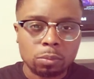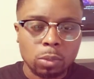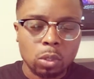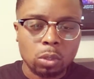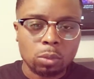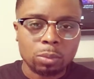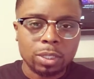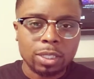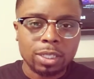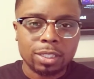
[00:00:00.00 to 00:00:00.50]

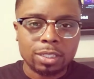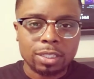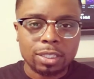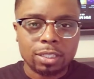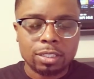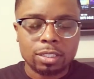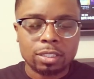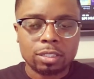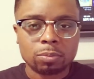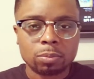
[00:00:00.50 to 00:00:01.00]
Ball because
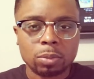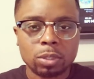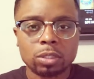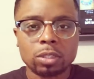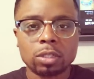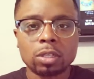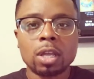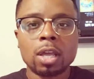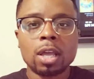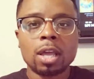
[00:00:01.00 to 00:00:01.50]
he's his
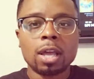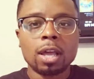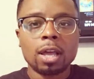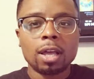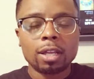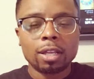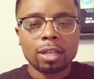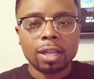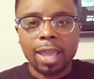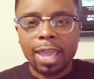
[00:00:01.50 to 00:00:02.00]
brother.
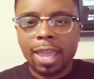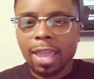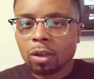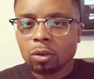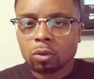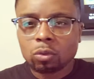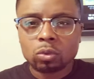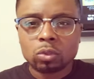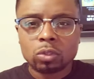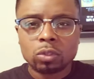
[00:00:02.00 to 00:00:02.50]
Uh,
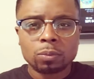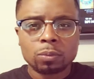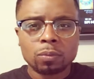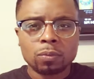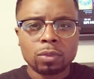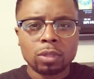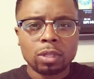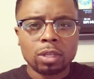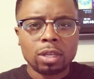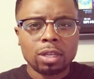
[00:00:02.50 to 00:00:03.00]
handles
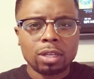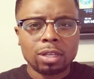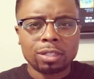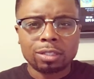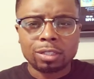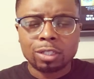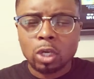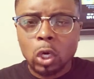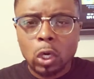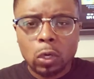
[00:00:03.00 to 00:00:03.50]
uh,
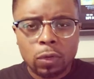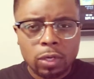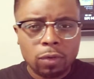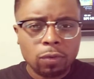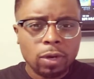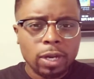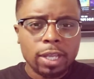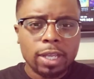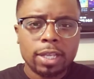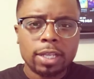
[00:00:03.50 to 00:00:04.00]
Curry
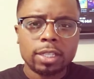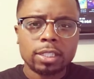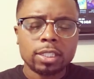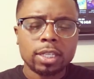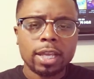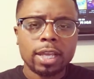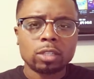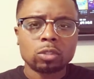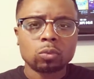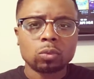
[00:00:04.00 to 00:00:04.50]

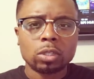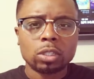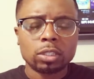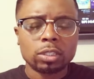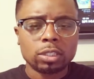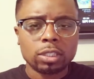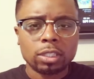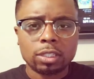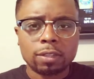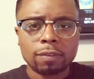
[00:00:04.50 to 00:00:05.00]
range as well
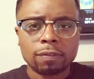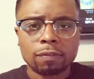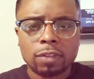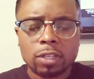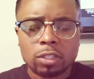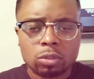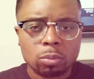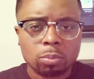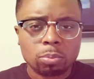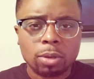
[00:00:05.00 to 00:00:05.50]
as the
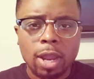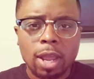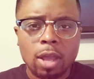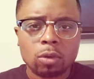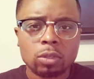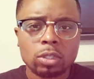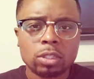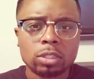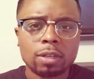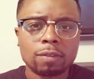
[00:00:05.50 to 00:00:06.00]
defensive
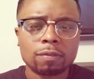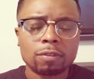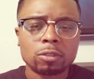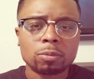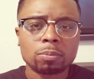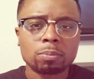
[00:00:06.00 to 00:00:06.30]
prowess of his